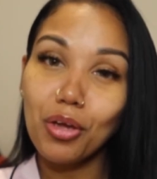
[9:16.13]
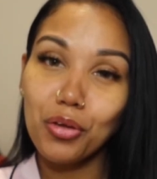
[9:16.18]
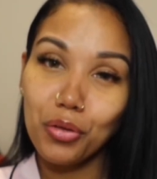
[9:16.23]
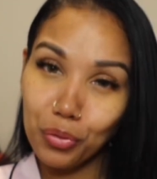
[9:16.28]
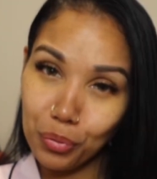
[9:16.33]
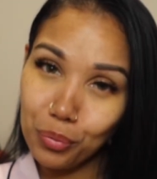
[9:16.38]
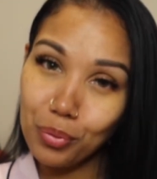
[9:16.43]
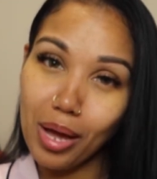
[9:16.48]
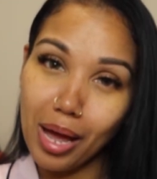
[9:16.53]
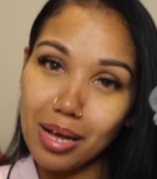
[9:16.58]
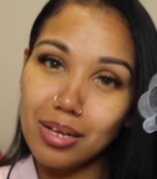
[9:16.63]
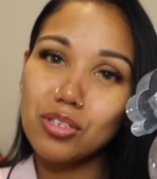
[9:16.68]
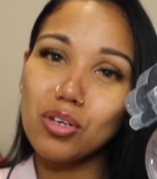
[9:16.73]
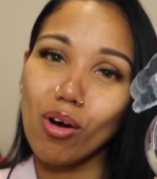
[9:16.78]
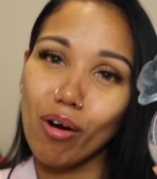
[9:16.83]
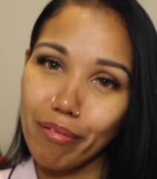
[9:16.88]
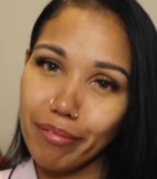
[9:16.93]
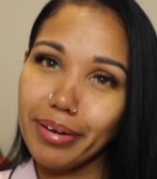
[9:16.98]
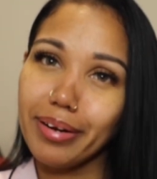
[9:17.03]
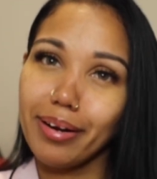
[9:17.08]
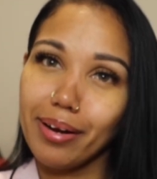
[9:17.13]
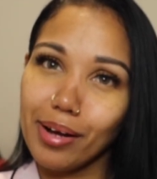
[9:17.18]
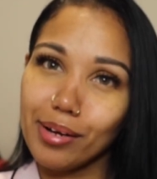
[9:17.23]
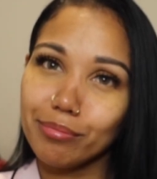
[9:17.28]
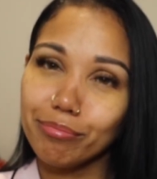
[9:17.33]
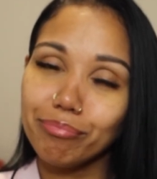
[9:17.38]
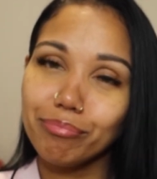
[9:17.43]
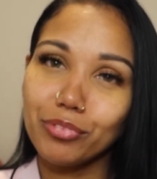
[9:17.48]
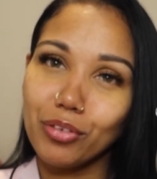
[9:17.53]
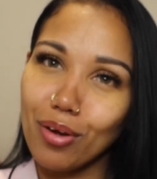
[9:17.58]
You guys already know.
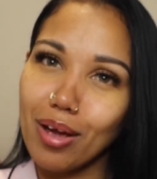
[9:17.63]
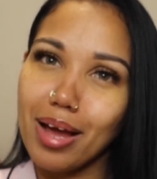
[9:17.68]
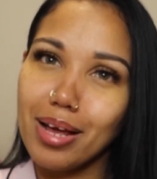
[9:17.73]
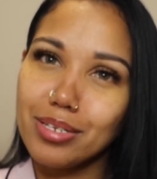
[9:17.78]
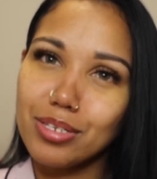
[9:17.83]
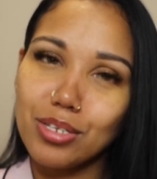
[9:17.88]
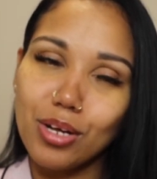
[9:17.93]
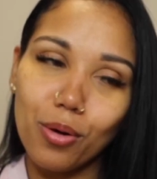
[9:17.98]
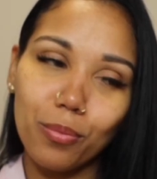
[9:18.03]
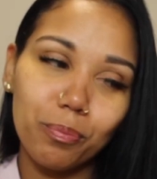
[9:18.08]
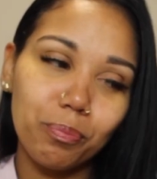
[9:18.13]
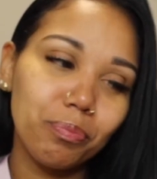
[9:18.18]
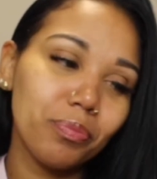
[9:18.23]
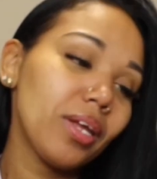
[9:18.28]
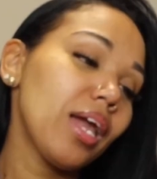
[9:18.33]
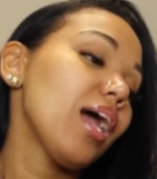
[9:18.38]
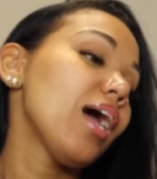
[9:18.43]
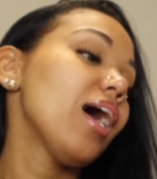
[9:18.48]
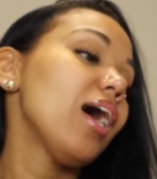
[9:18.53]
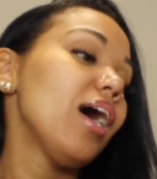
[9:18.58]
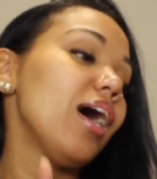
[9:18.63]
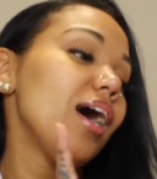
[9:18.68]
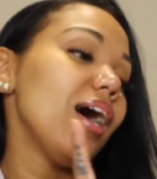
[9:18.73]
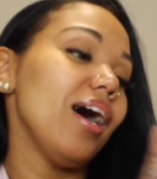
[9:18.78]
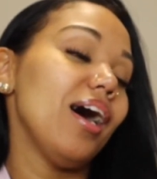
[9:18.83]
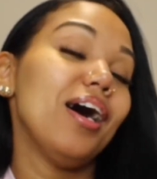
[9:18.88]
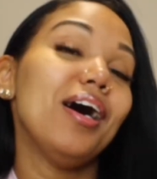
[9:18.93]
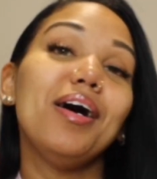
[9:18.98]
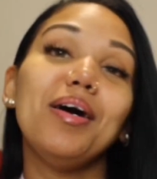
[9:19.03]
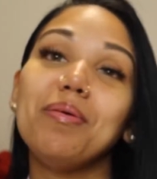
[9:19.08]
You guys know.
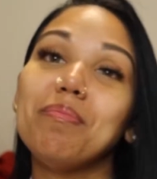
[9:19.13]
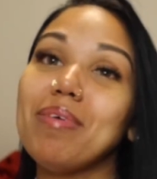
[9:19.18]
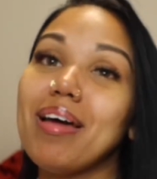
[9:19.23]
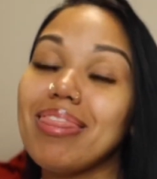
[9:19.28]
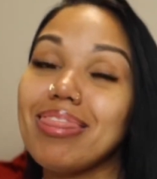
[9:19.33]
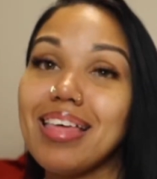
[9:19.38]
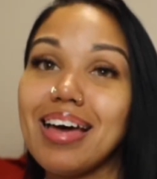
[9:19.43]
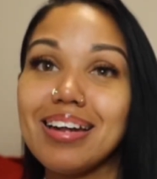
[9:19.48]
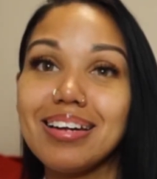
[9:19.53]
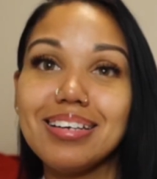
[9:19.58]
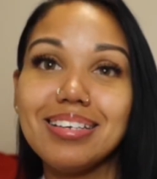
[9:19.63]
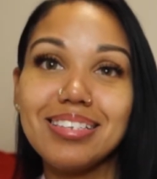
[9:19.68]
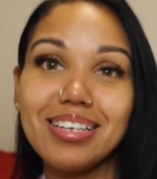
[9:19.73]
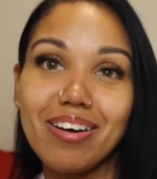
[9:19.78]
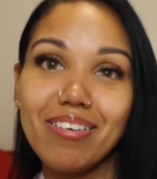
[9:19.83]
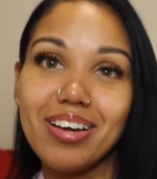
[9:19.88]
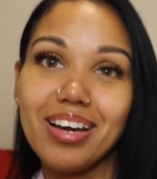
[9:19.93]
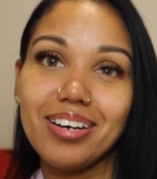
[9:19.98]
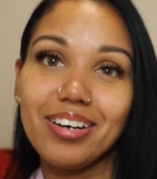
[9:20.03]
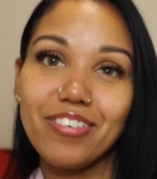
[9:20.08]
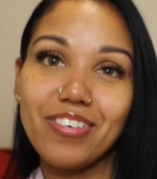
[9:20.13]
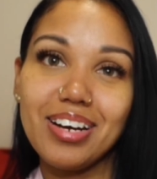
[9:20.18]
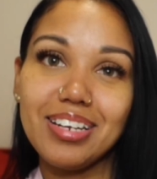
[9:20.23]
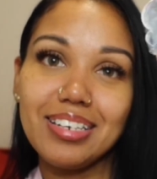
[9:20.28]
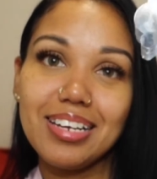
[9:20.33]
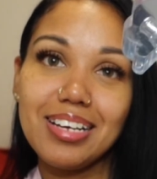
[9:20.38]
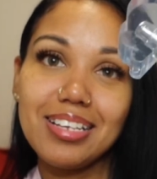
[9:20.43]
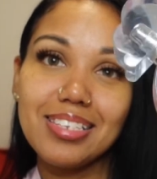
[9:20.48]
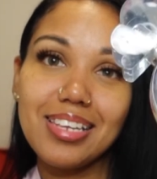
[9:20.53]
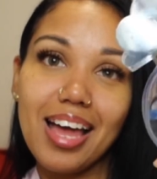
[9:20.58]
And that is Ariana
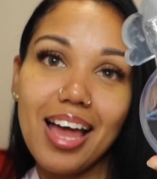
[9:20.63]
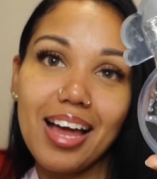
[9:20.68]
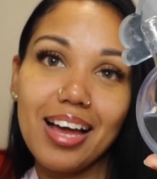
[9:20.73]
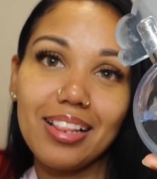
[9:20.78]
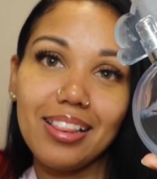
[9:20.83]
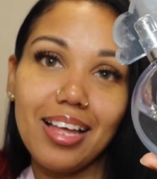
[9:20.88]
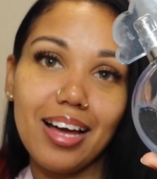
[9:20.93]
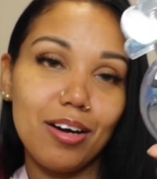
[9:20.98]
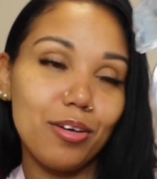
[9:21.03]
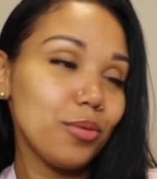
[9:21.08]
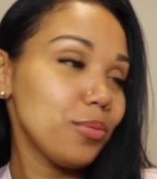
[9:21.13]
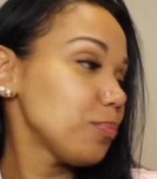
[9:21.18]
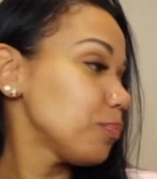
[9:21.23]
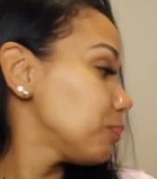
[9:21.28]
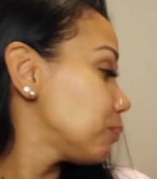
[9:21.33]
Grande's Cloud.